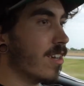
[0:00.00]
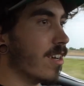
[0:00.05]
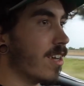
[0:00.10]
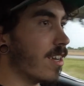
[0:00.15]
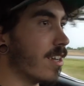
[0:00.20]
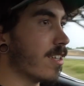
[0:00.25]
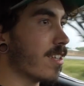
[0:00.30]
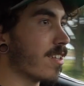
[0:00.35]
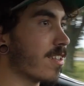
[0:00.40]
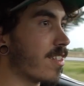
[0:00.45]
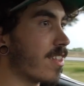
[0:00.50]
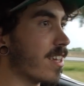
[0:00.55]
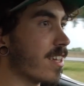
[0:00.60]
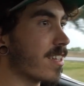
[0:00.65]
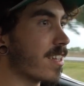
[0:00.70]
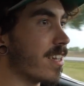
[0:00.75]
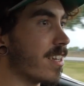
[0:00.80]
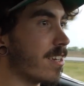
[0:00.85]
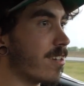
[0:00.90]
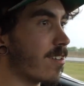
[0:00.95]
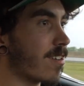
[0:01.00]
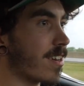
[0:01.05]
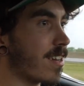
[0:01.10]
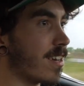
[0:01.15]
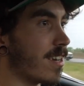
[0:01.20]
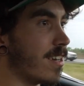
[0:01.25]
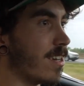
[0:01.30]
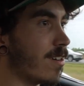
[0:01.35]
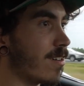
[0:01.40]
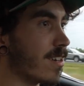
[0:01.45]
Another thing that you're
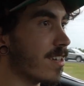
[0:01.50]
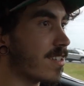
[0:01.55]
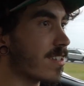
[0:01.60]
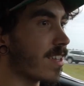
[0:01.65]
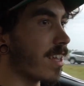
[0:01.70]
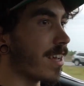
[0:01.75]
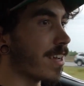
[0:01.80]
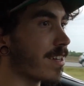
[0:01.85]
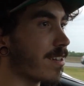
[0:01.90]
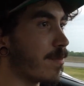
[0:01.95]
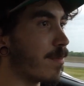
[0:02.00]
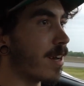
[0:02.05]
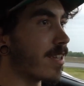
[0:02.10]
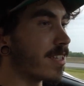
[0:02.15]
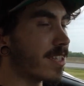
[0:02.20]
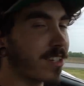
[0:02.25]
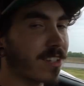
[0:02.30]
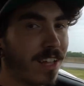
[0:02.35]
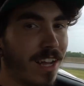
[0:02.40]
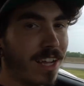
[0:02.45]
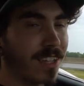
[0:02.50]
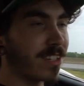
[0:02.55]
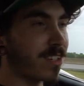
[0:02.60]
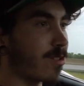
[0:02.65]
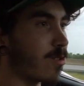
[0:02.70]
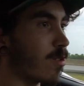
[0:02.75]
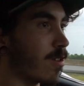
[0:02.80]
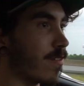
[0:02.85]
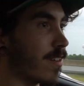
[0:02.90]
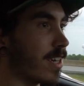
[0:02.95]
gonna notice, like about these classic
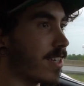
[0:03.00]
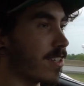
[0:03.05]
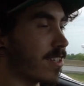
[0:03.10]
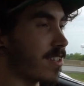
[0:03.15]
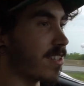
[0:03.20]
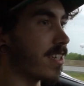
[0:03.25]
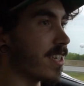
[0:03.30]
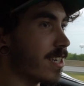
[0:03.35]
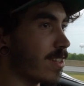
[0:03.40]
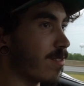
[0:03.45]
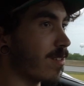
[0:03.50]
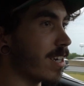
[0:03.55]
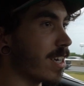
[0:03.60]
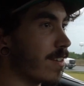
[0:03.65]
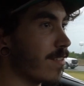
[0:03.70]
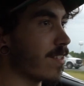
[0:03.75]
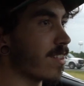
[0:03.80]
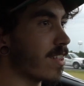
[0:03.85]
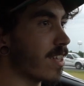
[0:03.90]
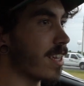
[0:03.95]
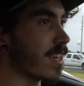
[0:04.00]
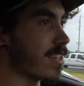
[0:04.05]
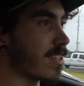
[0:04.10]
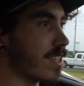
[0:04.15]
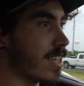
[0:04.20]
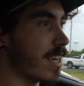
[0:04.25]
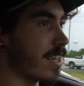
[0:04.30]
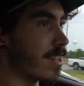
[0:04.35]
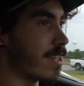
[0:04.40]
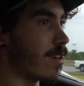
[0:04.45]
Corvettes, the C3 and everything, is
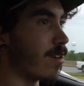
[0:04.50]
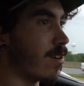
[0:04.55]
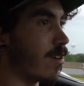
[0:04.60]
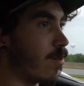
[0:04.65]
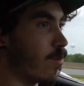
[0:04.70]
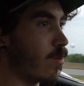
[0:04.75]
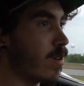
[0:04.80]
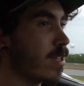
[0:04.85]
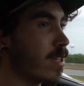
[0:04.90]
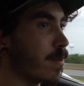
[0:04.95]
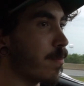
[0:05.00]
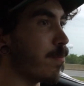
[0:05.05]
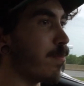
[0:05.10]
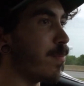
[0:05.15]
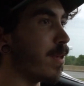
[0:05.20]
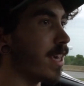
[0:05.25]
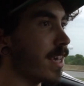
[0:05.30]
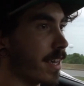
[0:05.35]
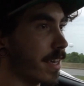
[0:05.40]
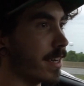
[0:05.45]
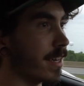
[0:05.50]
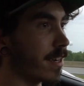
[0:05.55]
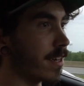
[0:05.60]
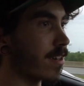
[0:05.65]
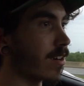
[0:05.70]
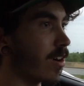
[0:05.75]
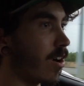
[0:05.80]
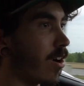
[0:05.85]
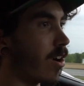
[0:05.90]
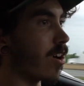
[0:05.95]
that they're a really big
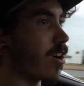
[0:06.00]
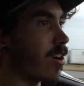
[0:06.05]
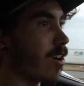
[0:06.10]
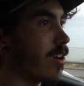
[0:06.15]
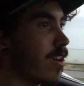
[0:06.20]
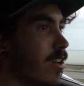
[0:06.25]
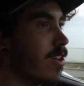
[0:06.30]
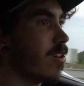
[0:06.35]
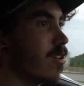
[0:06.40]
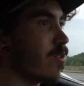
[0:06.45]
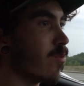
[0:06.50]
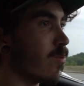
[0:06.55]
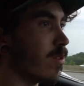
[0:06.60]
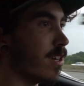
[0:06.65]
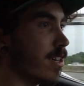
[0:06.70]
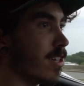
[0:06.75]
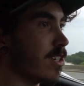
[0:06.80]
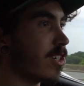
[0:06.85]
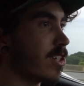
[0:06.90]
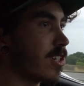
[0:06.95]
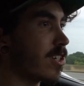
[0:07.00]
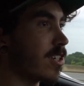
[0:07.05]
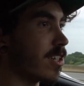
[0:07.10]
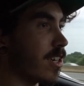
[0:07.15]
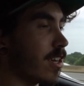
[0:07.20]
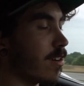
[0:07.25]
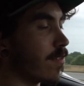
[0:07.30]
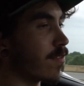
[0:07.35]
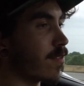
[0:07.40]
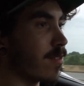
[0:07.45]
car, which
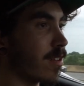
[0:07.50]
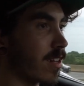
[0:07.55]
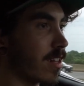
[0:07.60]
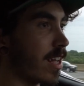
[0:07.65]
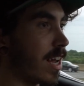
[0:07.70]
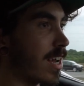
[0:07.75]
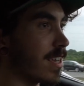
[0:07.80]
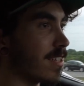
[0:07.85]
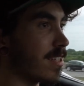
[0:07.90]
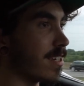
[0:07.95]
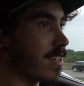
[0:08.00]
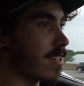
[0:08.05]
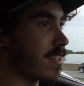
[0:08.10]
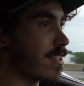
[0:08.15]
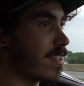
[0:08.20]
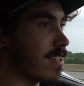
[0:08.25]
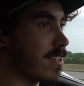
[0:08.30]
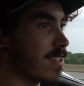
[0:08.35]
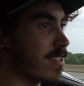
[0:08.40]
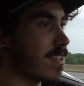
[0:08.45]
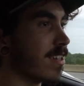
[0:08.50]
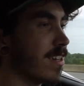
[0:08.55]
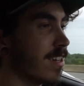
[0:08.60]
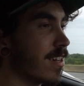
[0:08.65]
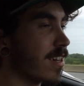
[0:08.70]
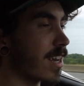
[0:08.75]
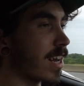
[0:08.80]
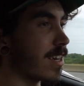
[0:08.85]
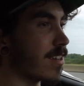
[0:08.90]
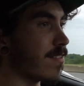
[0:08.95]
you know from the classics, it's
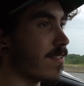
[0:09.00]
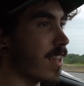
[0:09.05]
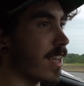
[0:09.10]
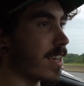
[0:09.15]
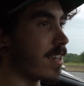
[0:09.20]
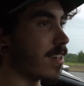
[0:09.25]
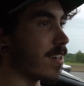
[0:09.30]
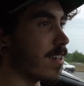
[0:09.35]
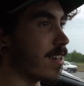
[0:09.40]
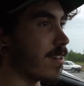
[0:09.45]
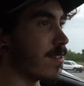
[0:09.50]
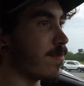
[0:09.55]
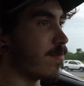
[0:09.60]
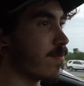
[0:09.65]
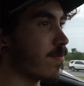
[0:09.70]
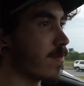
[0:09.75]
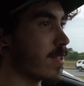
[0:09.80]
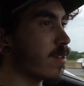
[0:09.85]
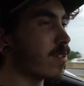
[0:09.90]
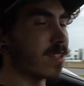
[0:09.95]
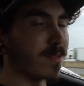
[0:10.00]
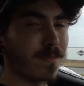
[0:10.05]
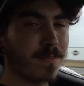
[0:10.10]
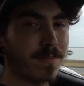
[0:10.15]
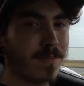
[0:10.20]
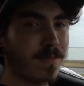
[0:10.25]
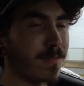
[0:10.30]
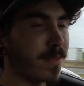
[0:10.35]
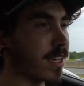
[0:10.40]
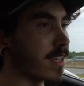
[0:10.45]
kind of like a it was
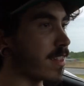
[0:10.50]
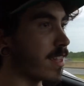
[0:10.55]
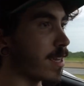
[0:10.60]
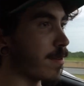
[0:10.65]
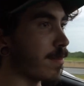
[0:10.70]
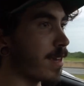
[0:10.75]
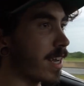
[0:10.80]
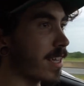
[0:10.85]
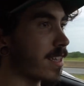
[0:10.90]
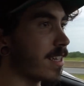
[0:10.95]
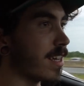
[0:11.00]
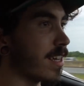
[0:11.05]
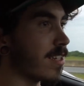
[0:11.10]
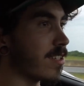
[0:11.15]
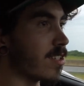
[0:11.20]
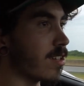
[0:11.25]
a big thing back then.